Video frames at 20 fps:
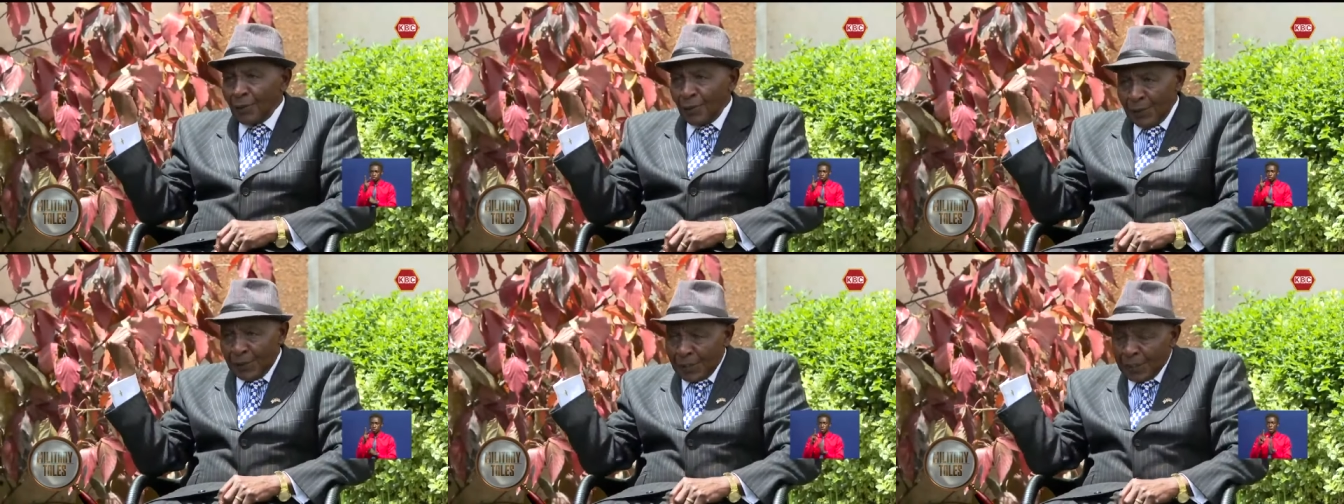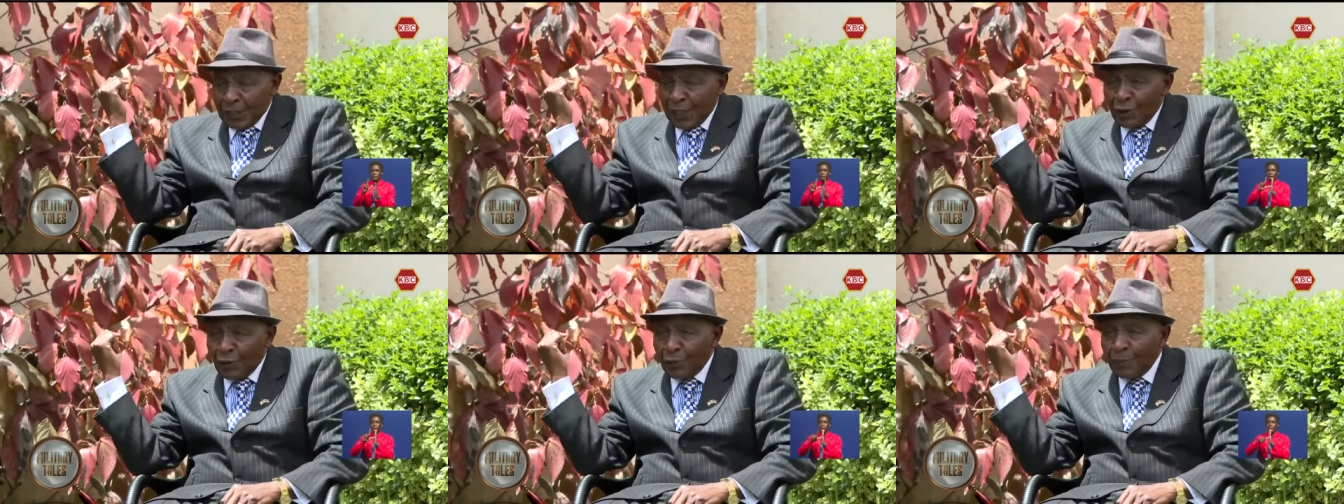
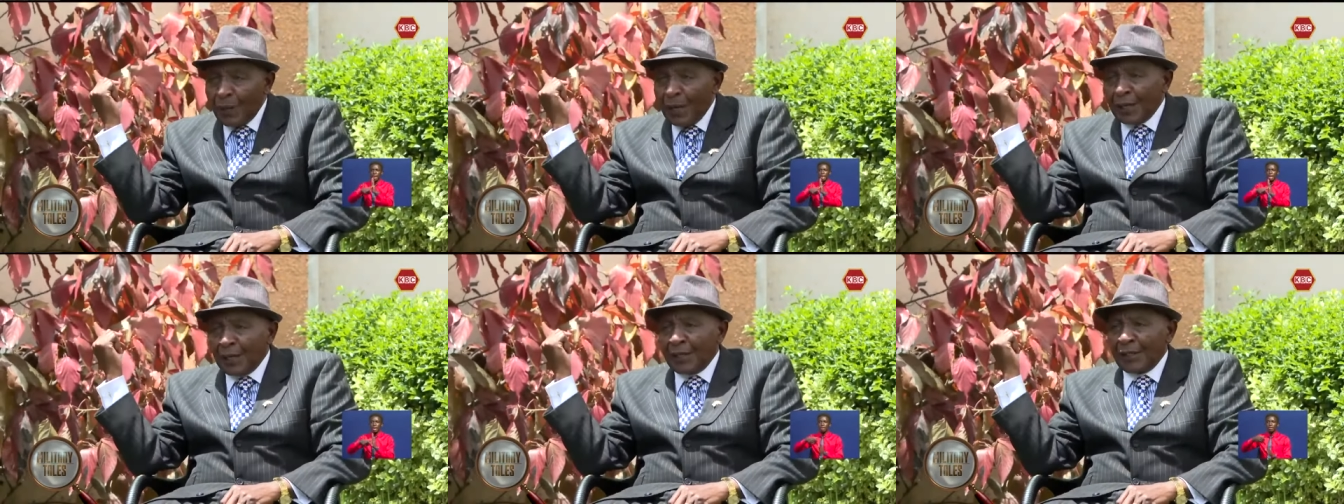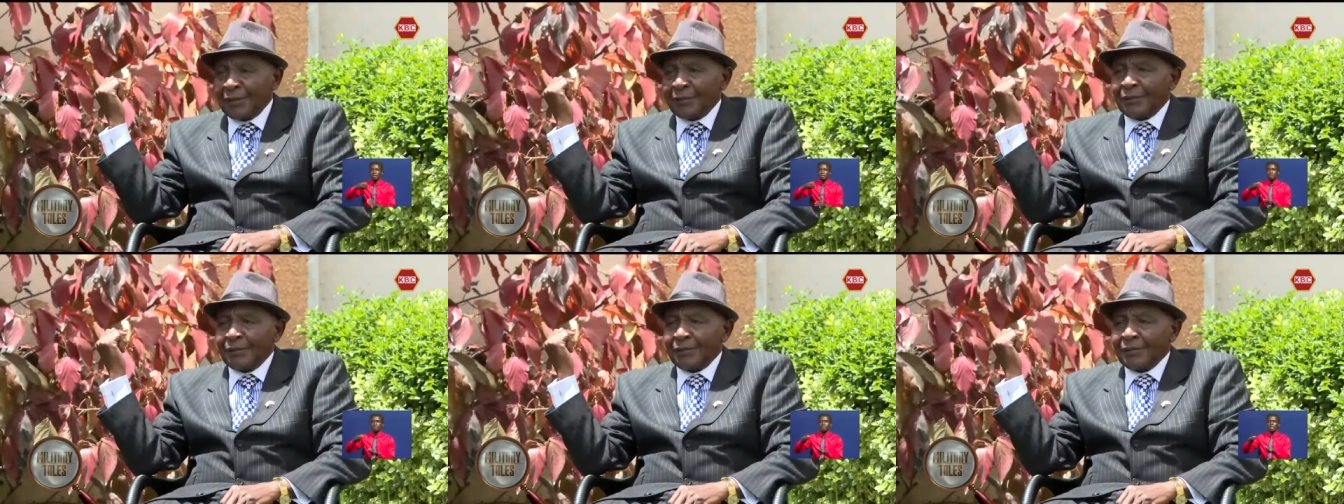with General Pandey.
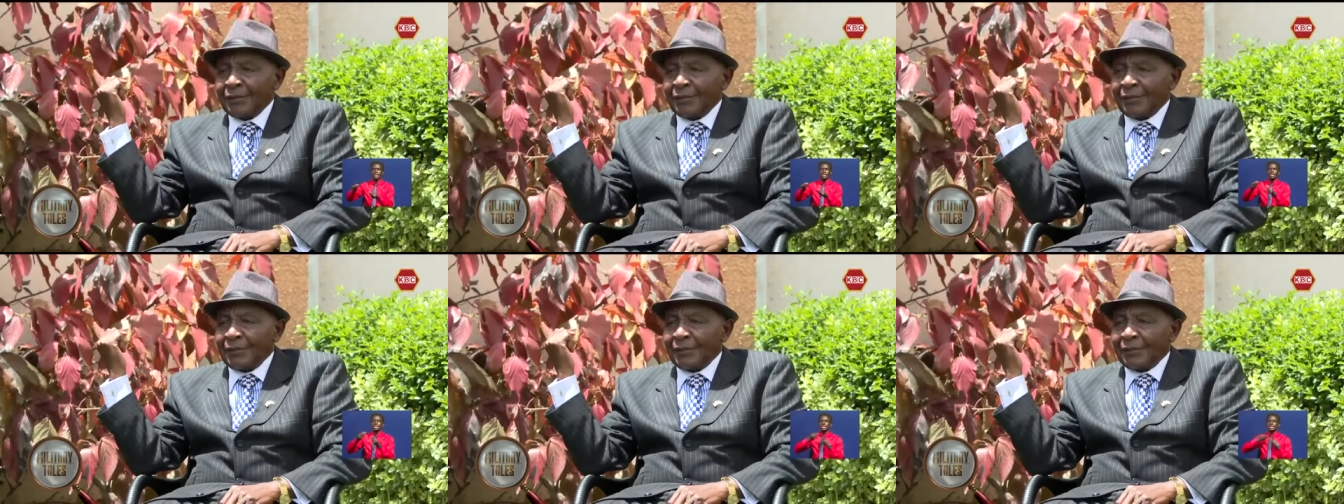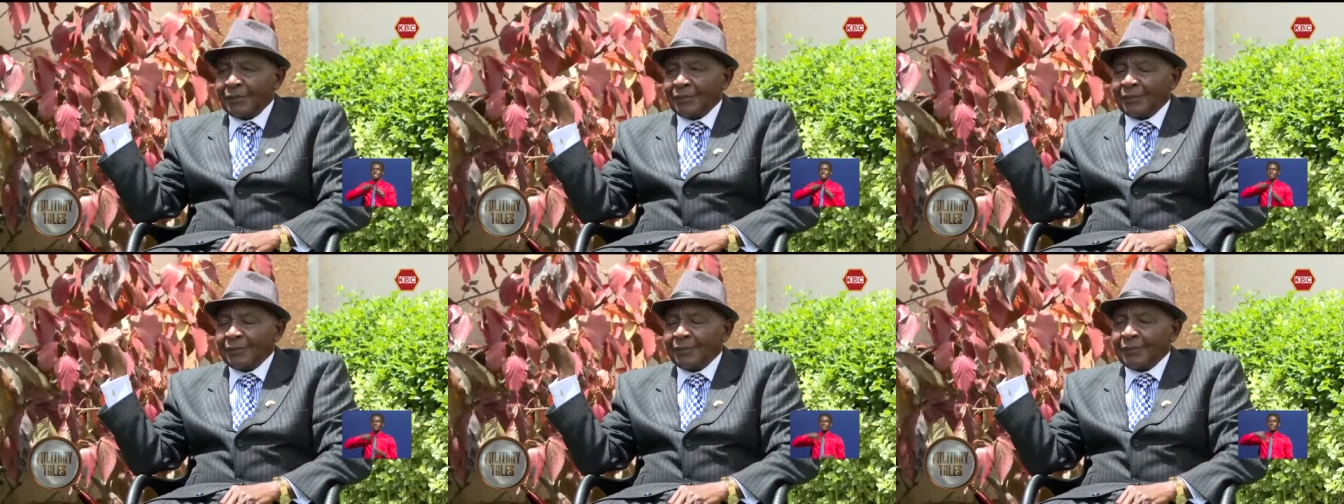
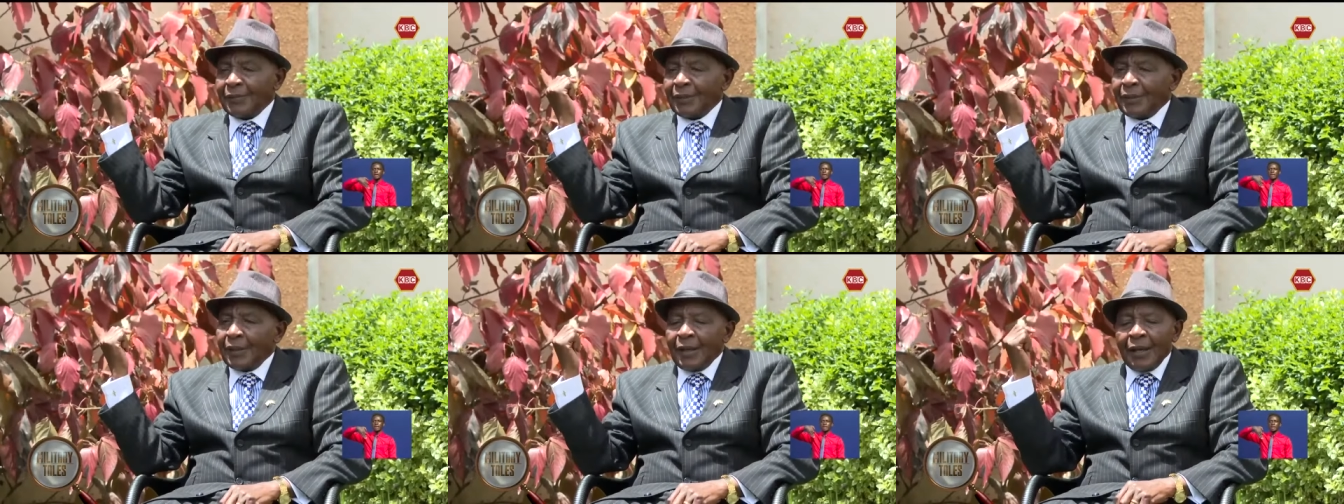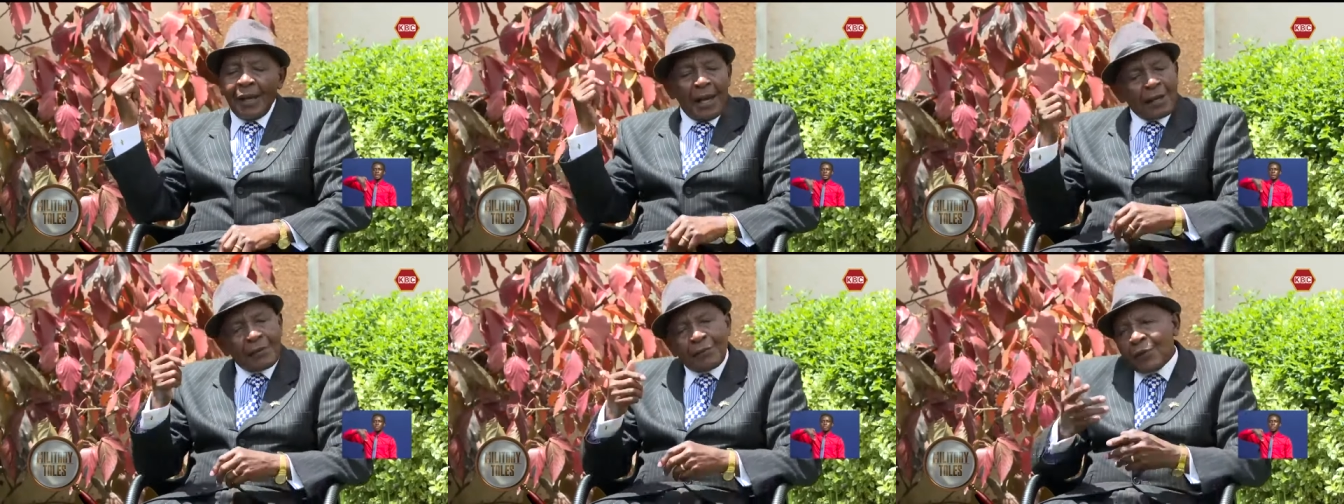
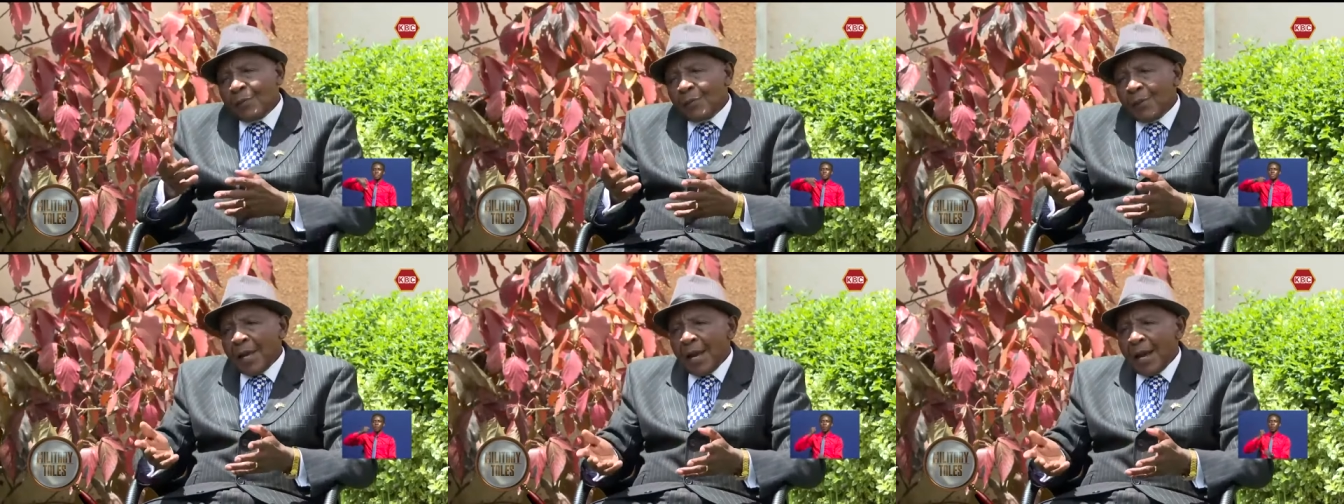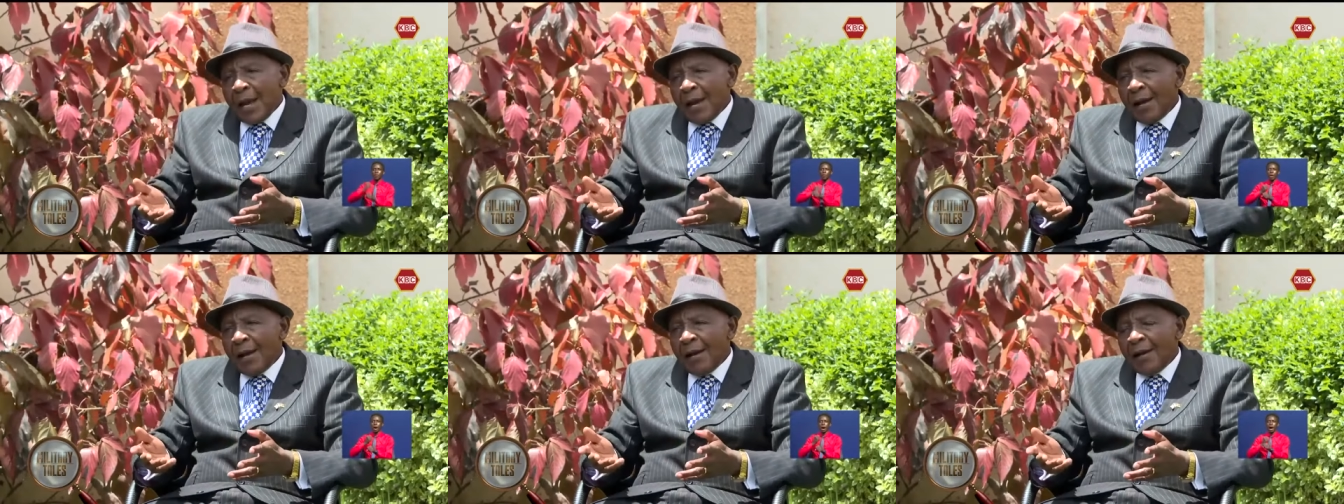And from
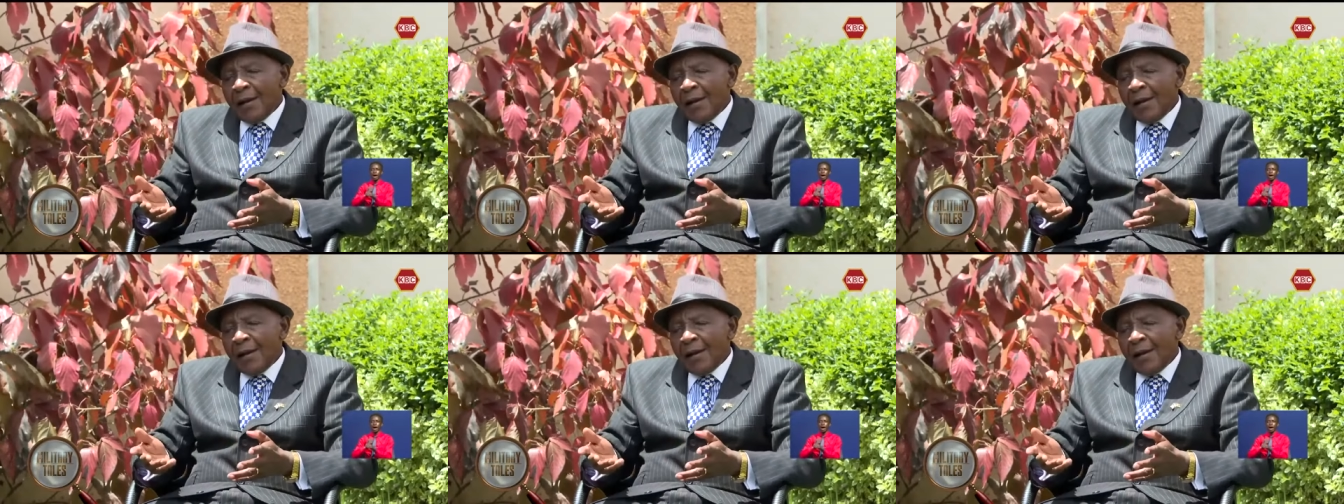there,